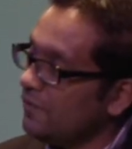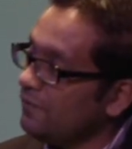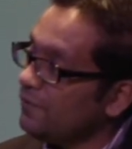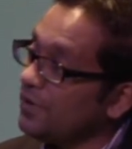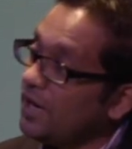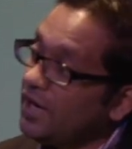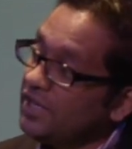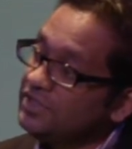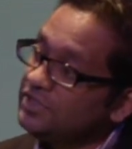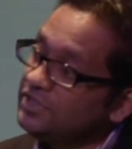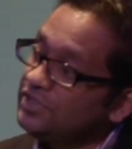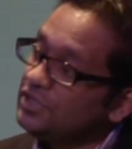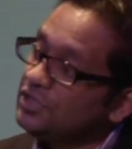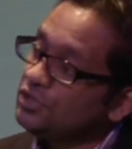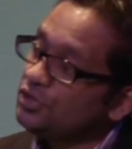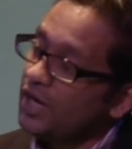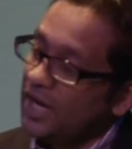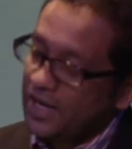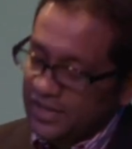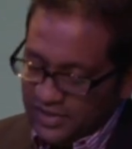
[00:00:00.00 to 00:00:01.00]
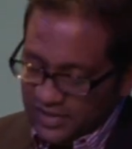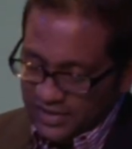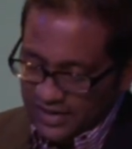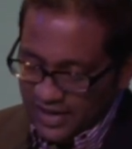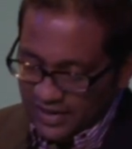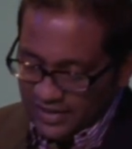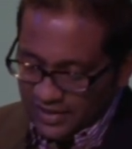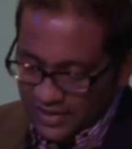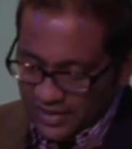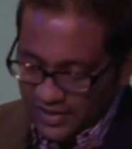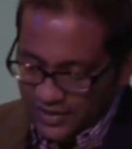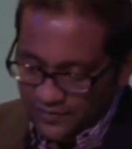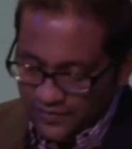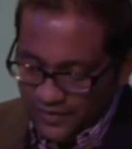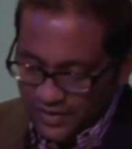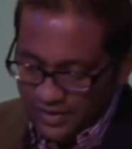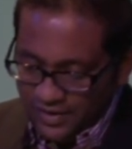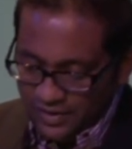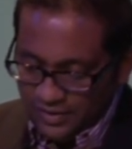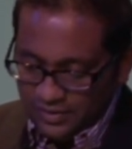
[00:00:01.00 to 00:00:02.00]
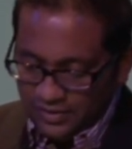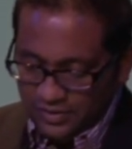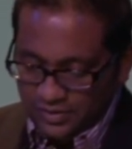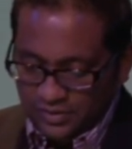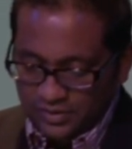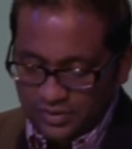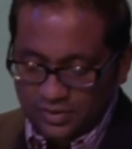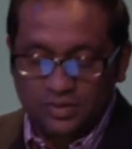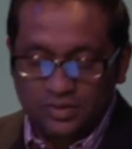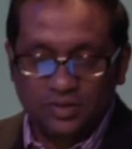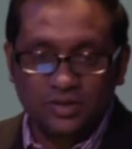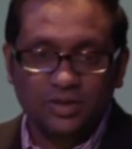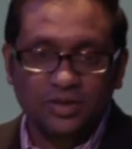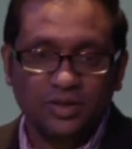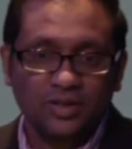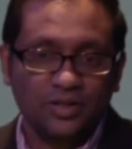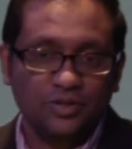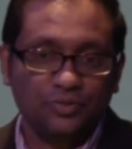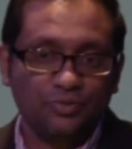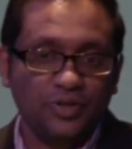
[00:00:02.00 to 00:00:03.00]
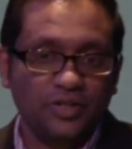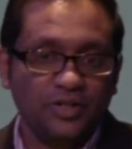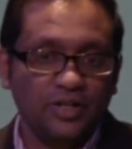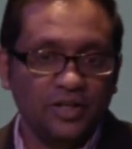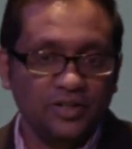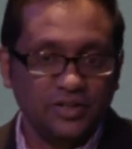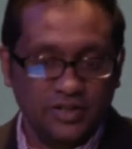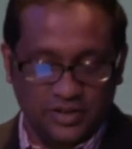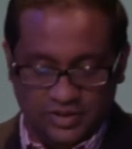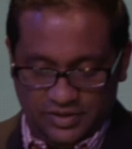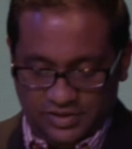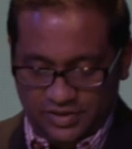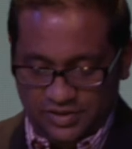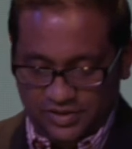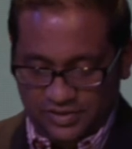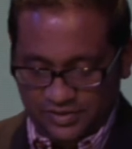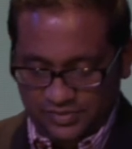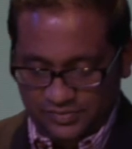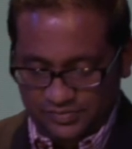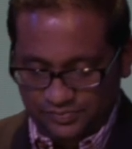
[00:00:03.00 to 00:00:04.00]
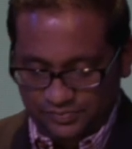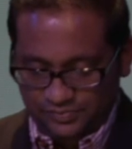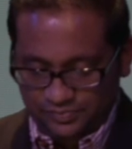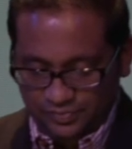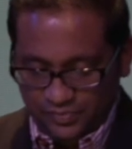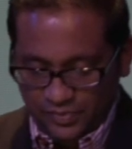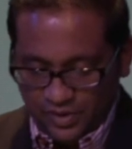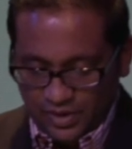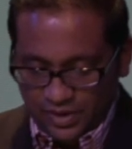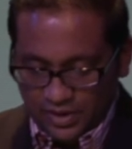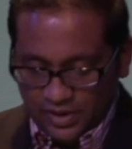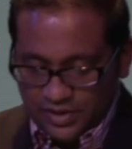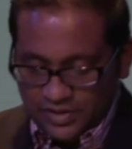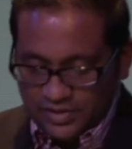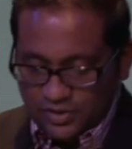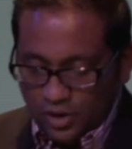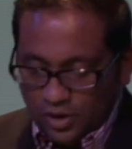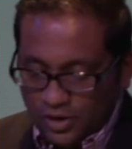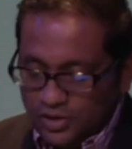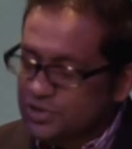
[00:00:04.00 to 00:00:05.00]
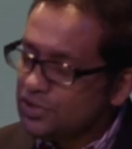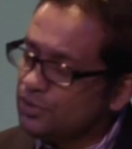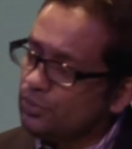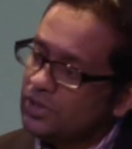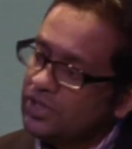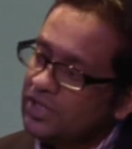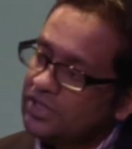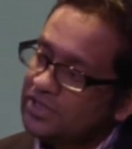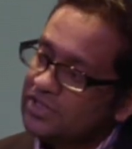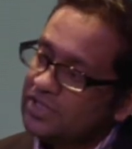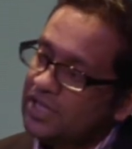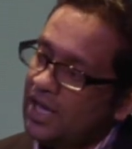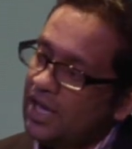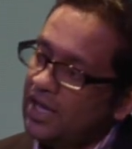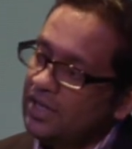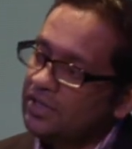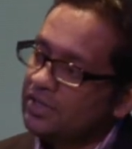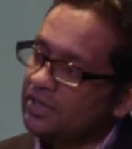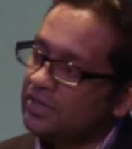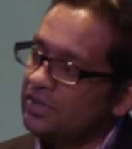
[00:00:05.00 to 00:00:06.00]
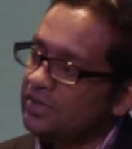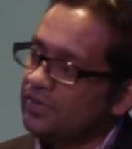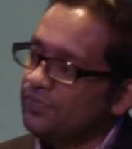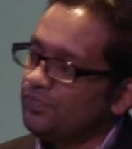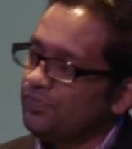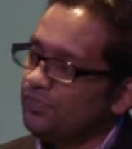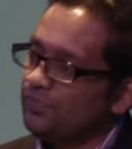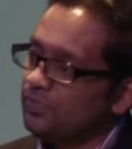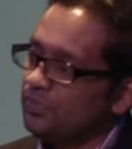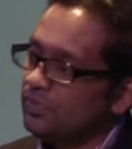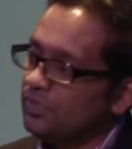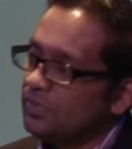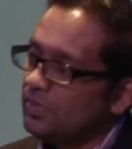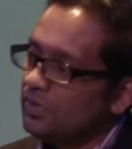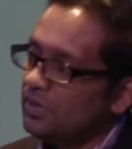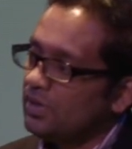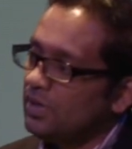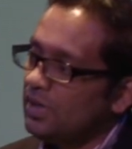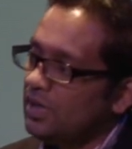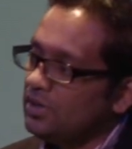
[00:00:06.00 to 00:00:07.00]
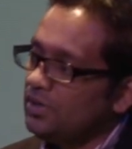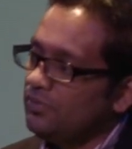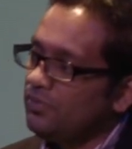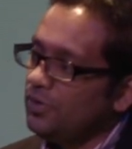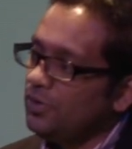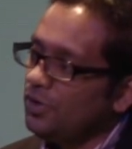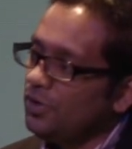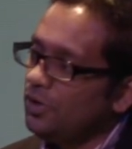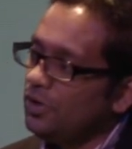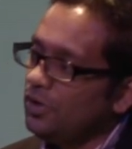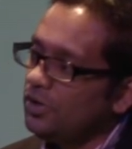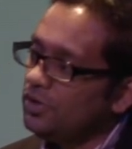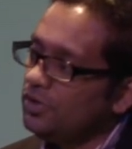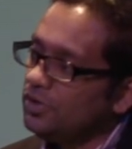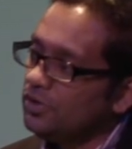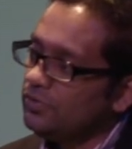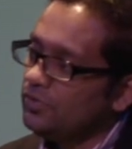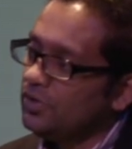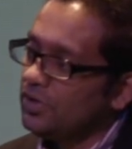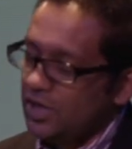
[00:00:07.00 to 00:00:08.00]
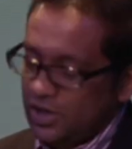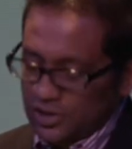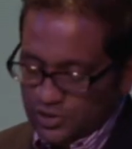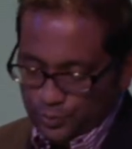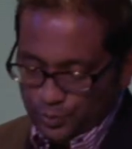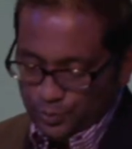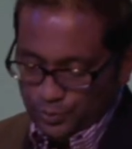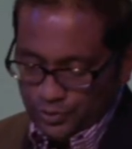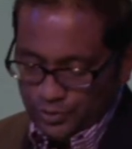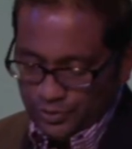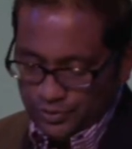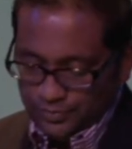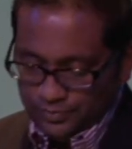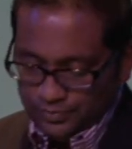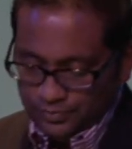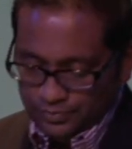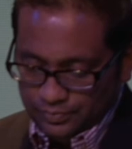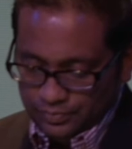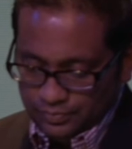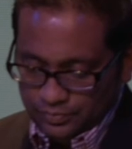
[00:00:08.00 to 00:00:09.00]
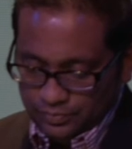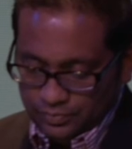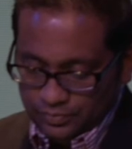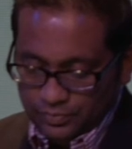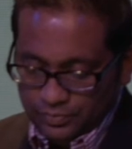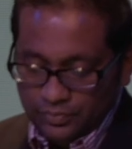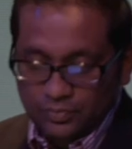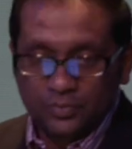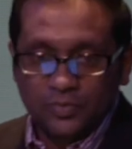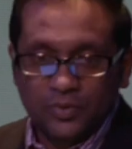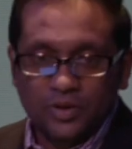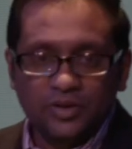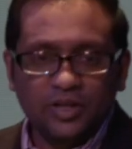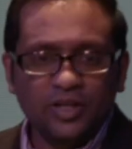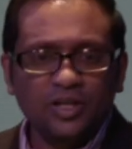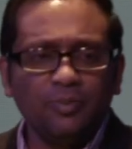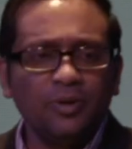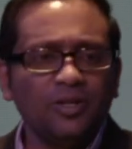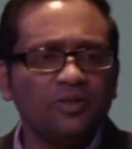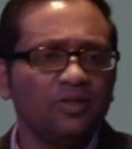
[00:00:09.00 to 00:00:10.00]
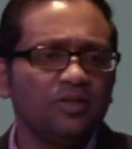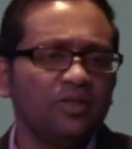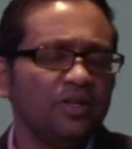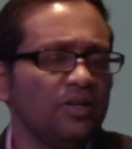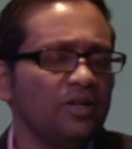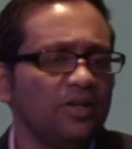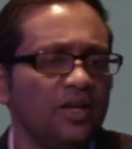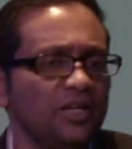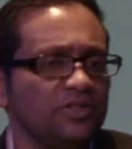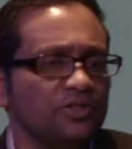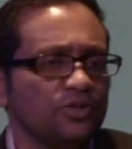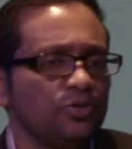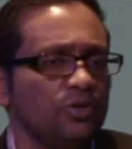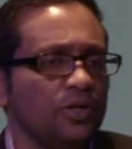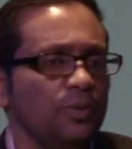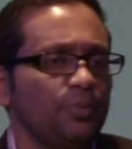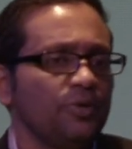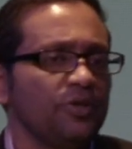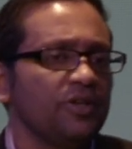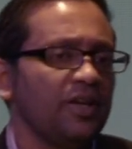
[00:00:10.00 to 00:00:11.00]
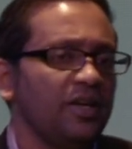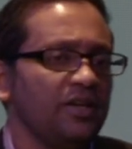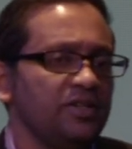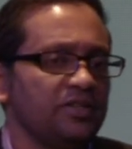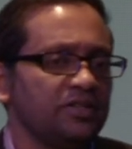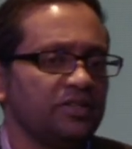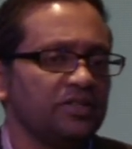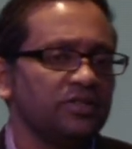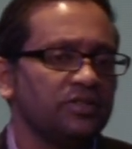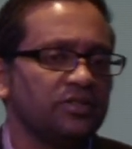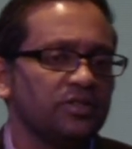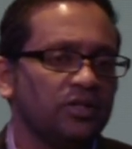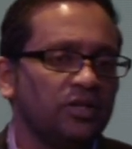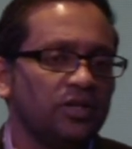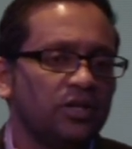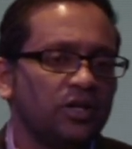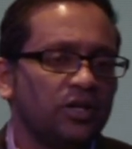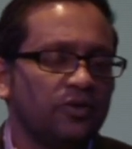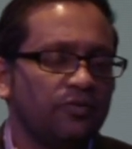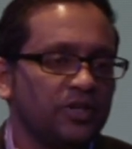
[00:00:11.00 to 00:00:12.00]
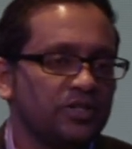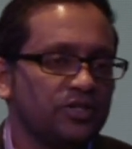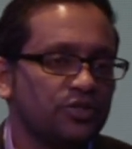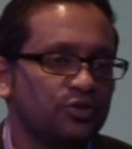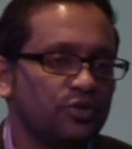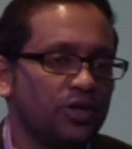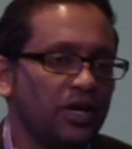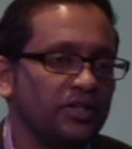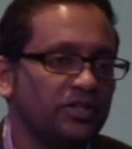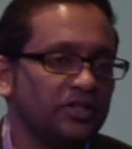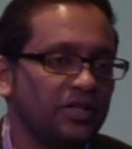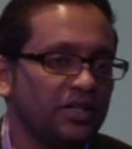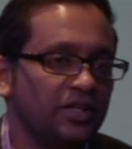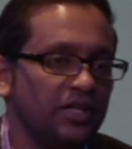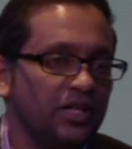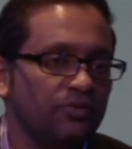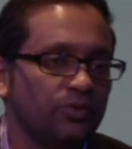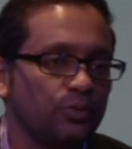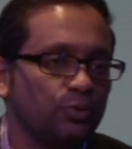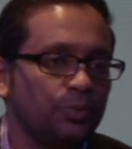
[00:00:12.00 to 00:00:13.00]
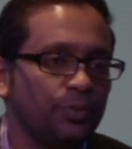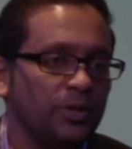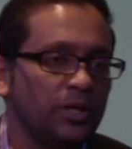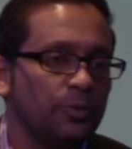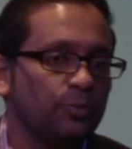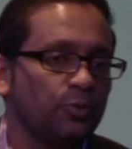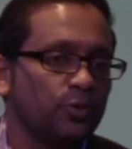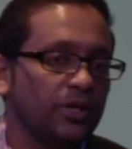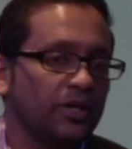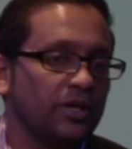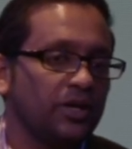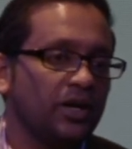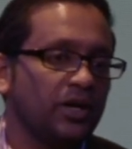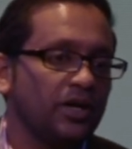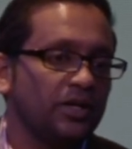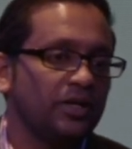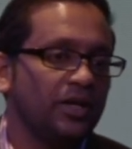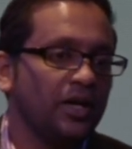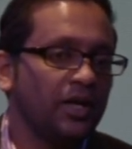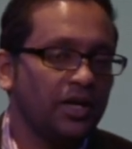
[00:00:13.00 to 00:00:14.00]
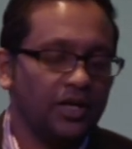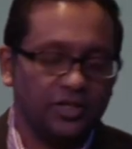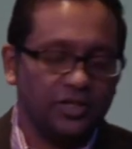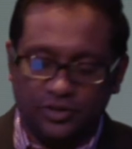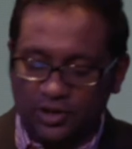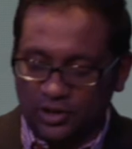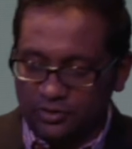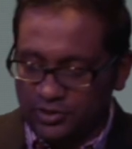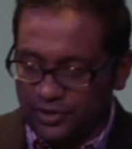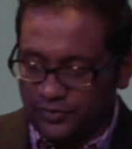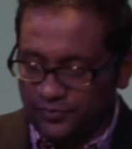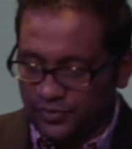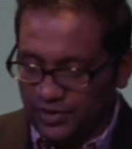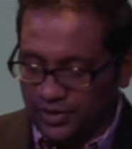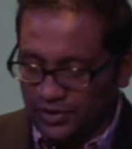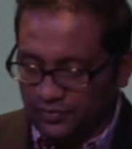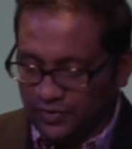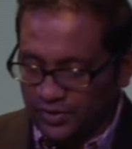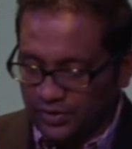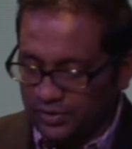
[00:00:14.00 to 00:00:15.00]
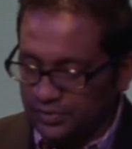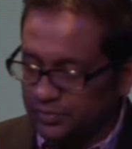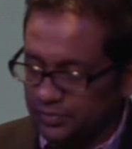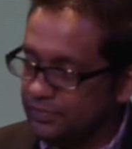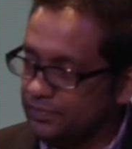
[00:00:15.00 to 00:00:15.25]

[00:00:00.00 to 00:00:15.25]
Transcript: For us to try to get even is redundant. It is also an attack at the very heart of the gospel. Think about the theological implications of us trying to get even with people that God has already forgiven.